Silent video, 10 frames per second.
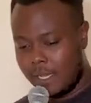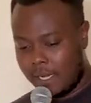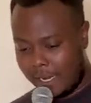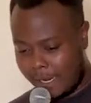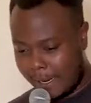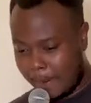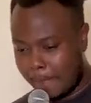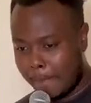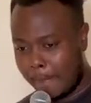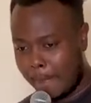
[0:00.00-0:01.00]

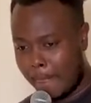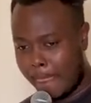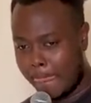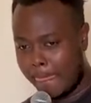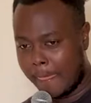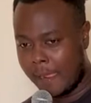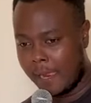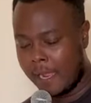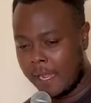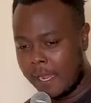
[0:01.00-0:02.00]

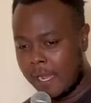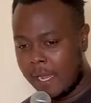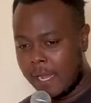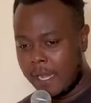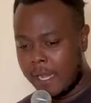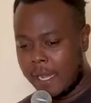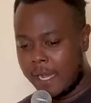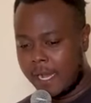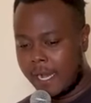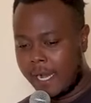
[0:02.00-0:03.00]

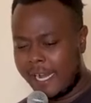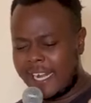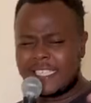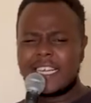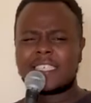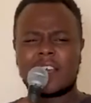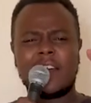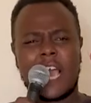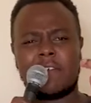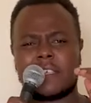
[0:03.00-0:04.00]
It doesn't
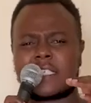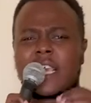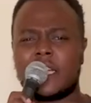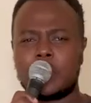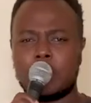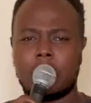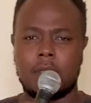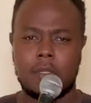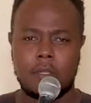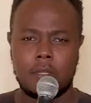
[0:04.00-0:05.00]
necessarily have a
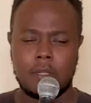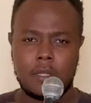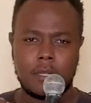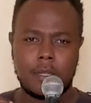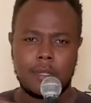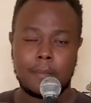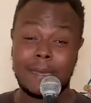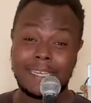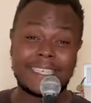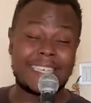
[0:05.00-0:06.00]
schedule,
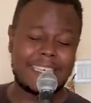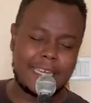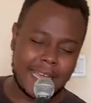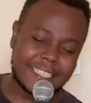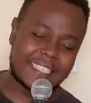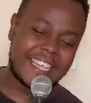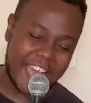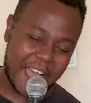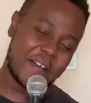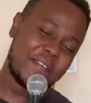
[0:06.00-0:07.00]
but it does
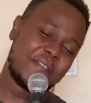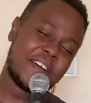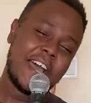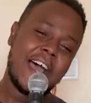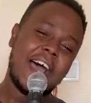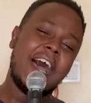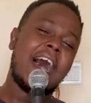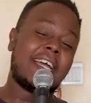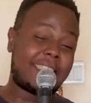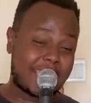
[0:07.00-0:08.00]
have
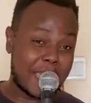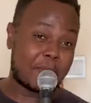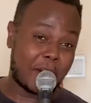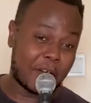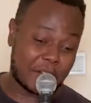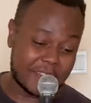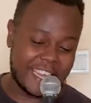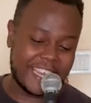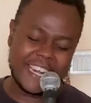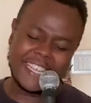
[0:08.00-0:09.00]
a time clock.
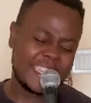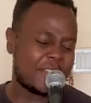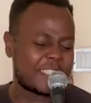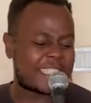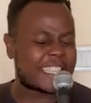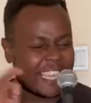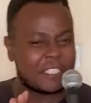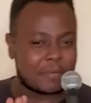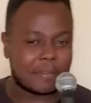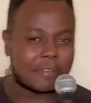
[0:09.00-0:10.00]
Okay, it doesn't have a
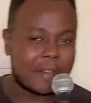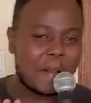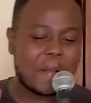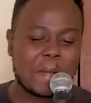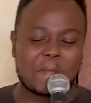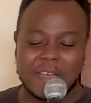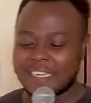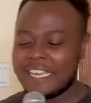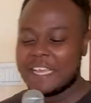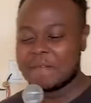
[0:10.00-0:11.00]
schedule,
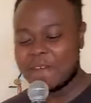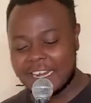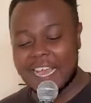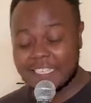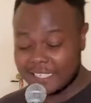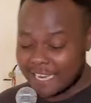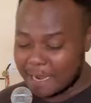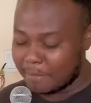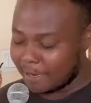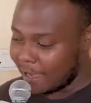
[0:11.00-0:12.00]
but it has a
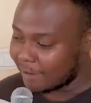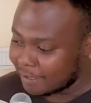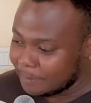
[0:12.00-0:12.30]
time clock.